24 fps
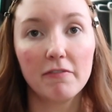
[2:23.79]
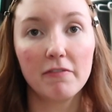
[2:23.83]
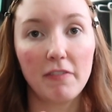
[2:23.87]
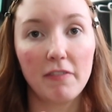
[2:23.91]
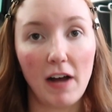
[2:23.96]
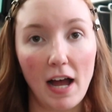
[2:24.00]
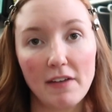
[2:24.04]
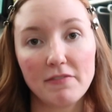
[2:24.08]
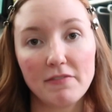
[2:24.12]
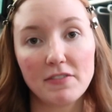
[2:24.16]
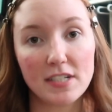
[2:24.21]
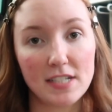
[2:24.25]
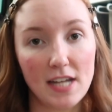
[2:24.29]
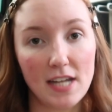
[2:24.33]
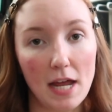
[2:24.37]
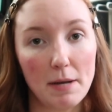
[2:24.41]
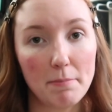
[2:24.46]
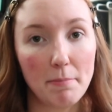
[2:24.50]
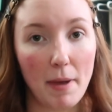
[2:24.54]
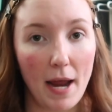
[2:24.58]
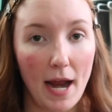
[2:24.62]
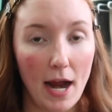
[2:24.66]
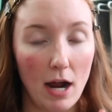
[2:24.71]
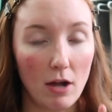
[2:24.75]
five to
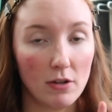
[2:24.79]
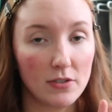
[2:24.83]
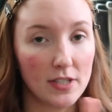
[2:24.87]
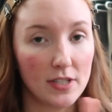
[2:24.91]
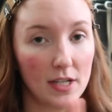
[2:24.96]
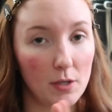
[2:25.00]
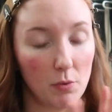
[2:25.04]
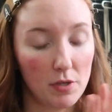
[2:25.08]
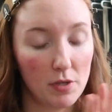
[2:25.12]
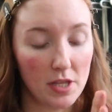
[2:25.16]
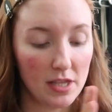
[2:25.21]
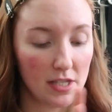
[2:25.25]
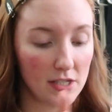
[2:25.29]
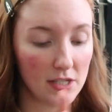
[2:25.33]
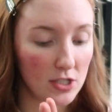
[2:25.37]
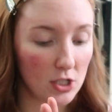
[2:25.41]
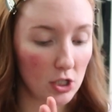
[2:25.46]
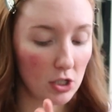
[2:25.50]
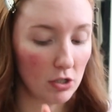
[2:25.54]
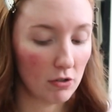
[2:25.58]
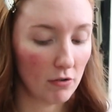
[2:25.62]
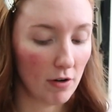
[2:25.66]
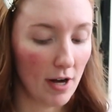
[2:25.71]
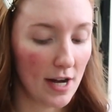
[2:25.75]
10 pounds, like within the
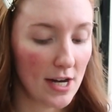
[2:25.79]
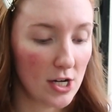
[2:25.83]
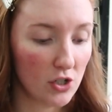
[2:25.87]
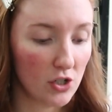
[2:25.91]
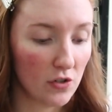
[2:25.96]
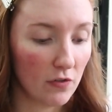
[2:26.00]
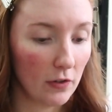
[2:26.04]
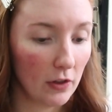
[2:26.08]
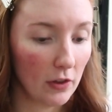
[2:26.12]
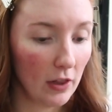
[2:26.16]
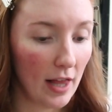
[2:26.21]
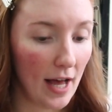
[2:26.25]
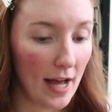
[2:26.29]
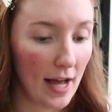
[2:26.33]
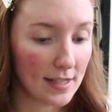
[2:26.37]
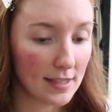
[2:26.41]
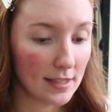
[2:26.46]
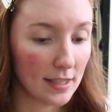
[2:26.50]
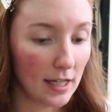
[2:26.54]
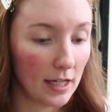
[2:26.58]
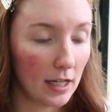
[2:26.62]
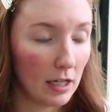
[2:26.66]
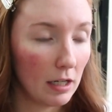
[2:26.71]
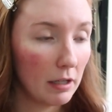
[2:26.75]
certain range for the
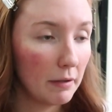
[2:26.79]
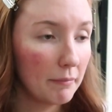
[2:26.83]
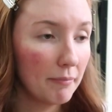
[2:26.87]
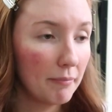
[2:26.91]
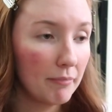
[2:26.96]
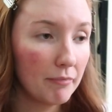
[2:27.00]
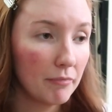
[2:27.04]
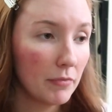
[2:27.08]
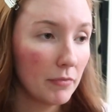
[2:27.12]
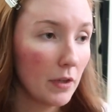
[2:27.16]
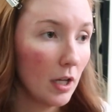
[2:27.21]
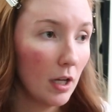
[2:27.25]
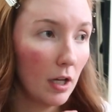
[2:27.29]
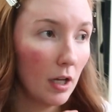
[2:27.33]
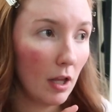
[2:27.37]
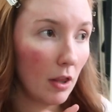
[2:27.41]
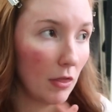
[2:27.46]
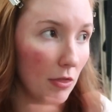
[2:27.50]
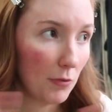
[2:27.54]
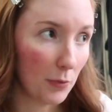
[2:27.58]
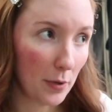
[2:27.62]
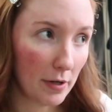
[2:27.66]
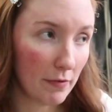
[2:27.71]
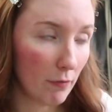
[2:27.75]
last like
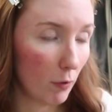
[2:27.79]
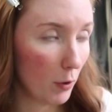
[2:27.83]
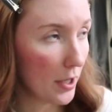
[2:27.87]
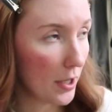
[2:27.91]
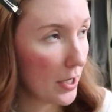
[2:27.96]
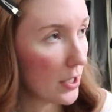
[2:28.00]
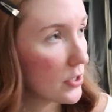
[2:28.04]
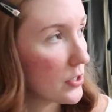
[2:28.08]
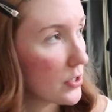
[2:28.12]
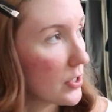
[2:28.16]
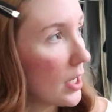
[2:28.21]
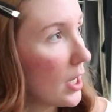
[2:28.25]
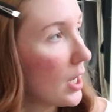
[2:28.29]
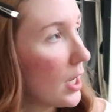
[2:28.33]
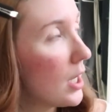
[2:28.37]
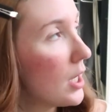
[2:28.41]
three, four years.